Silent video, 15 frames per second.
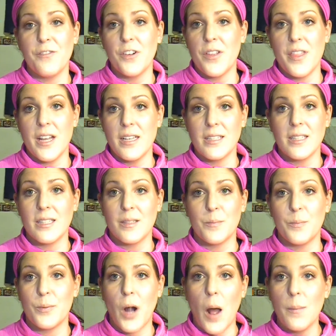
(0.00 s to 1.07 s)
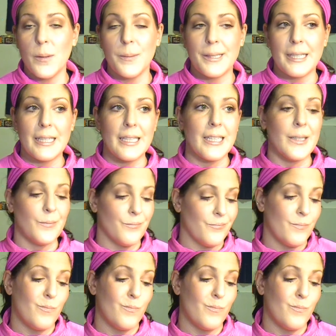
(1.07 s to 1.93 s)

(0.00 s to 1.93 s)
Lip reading: for this probably